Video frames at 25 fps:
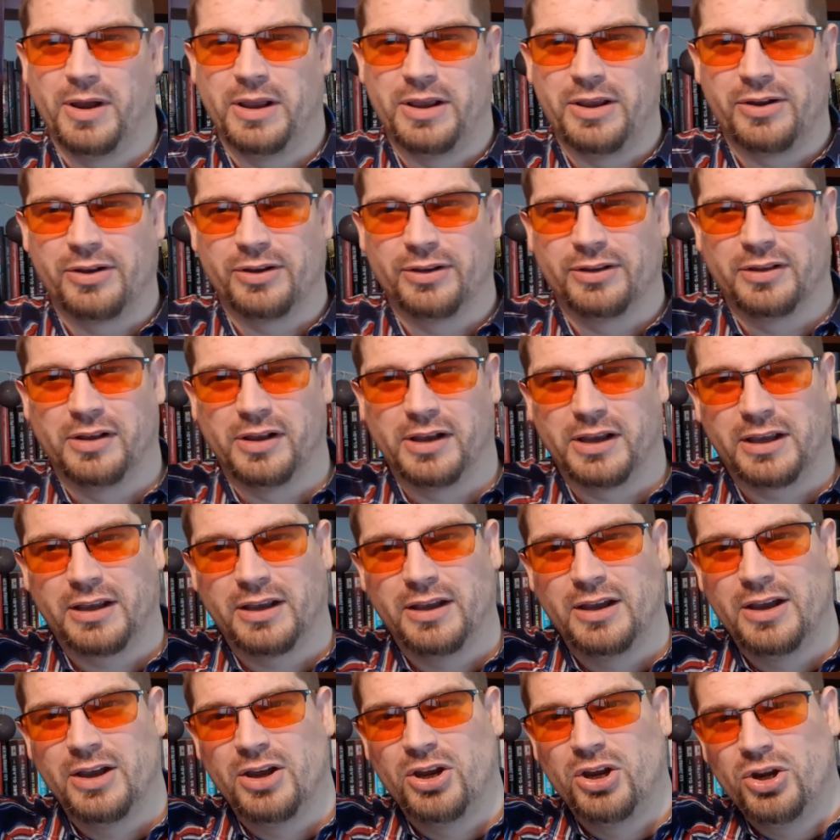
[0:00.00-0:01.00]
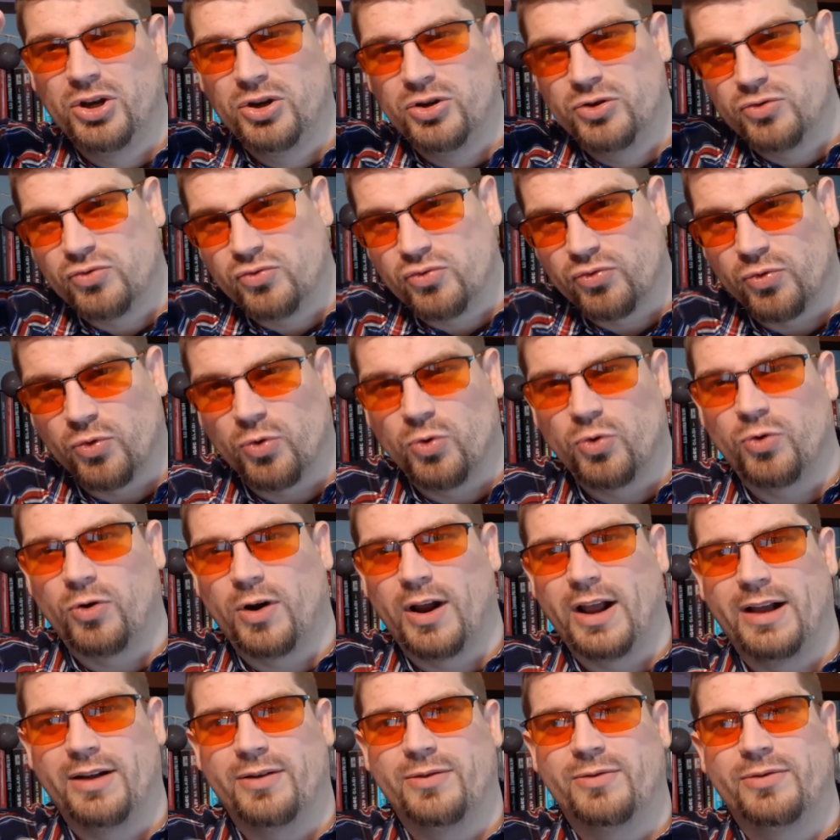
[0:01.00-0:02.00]
you can like draw
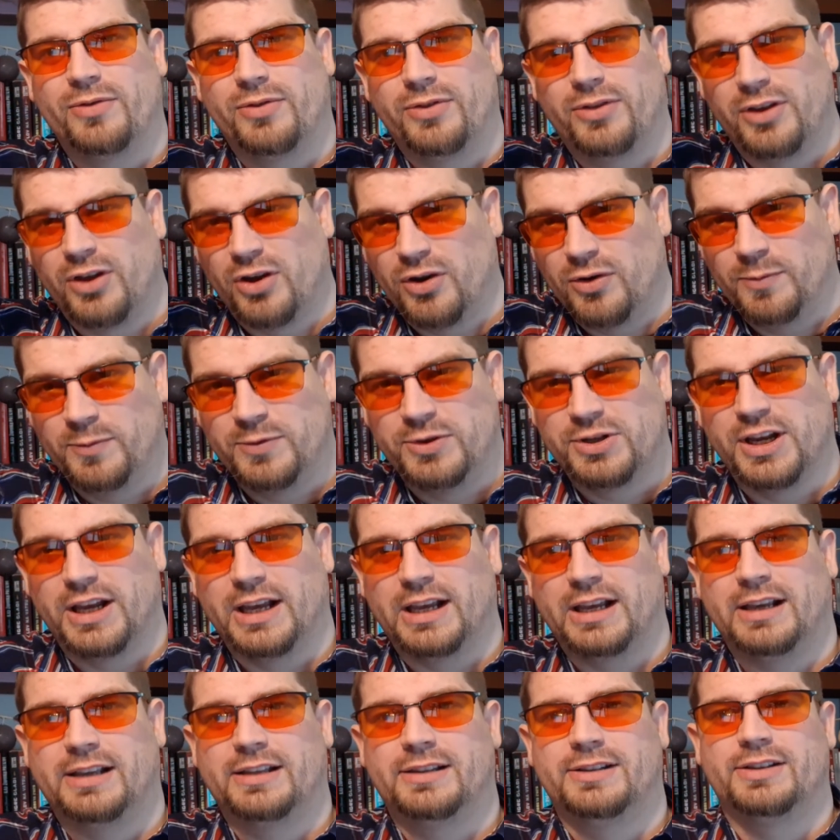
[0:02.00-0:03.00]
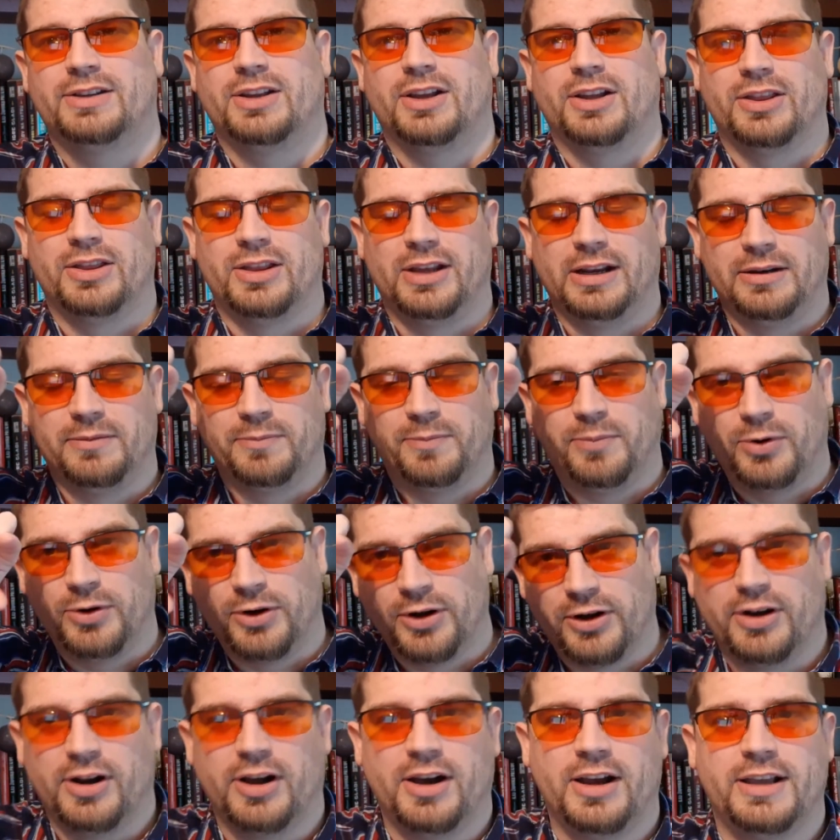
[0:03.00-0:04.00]
out the object and then put
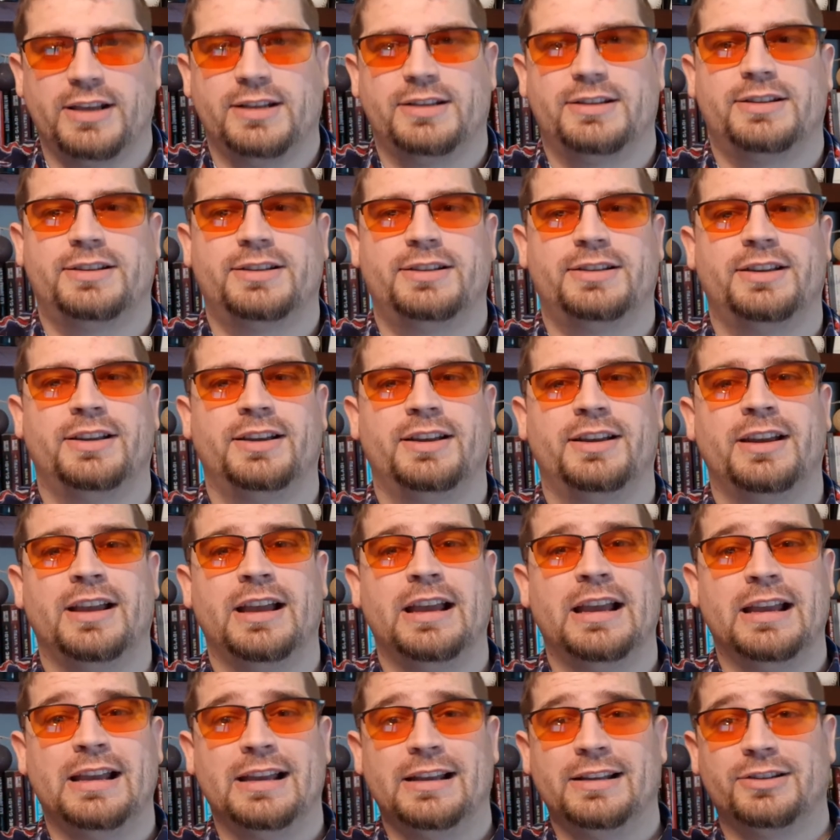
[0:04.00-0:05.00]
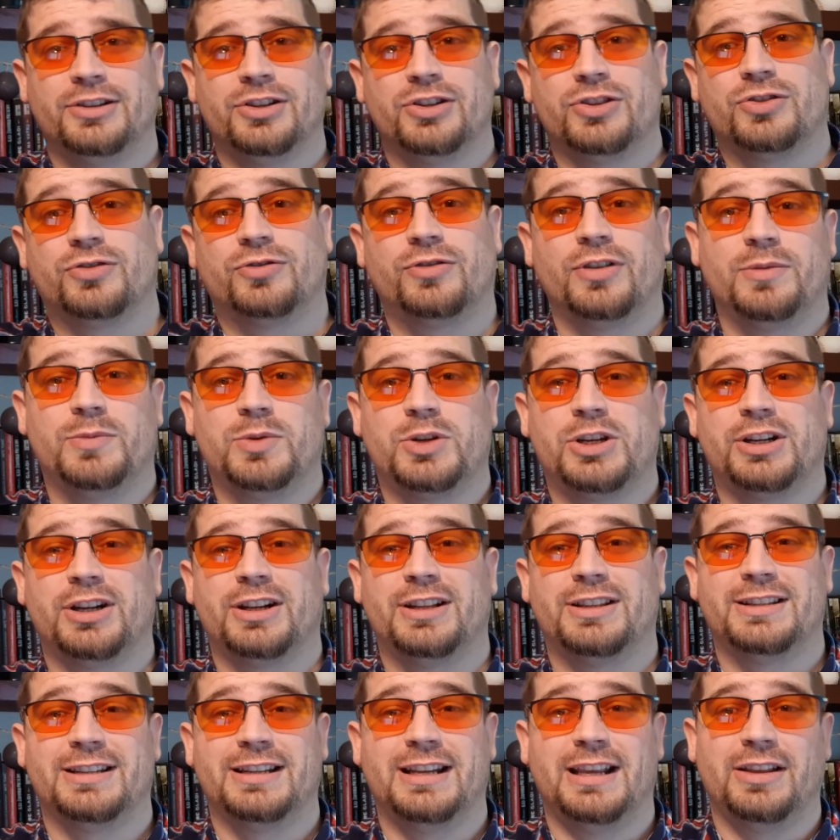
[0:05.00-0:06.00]
a nice description
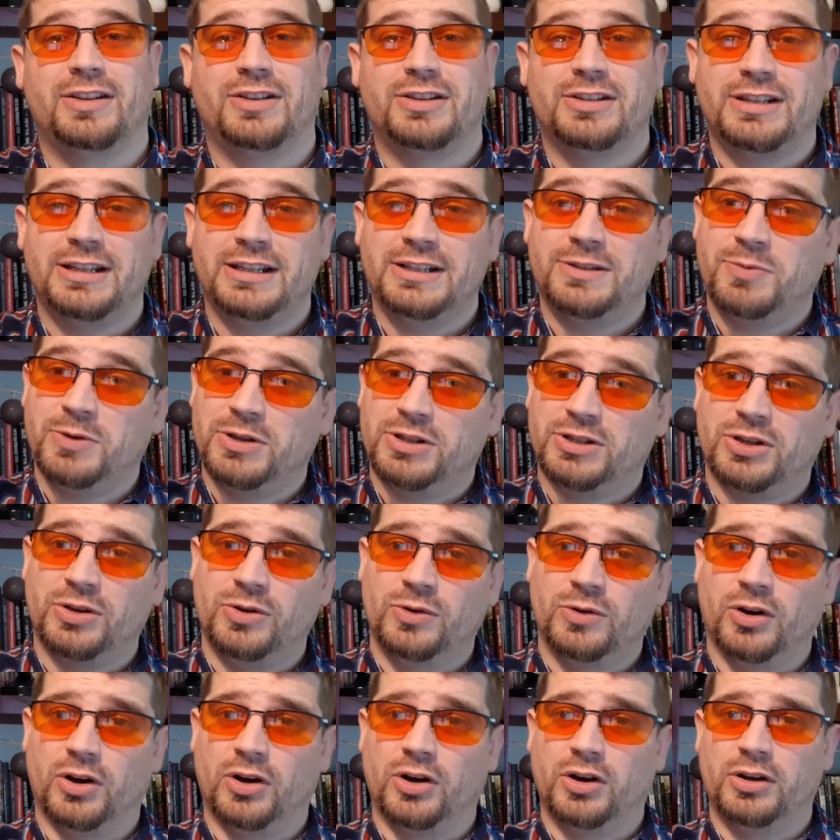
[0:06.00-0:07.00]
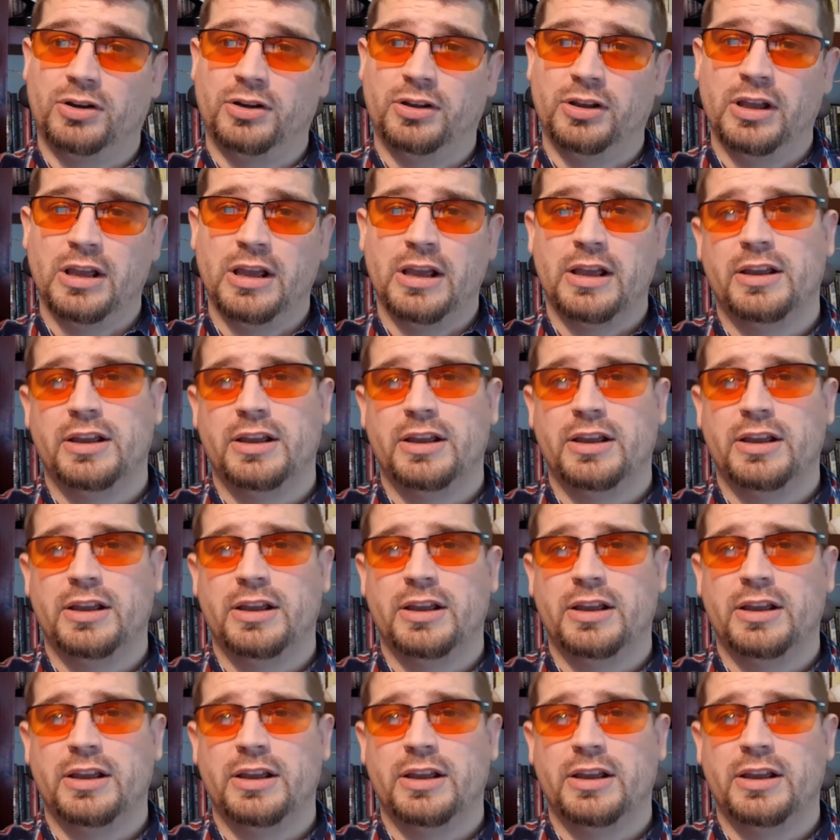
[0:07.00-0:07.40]
underneath. It doesn't need to be too long.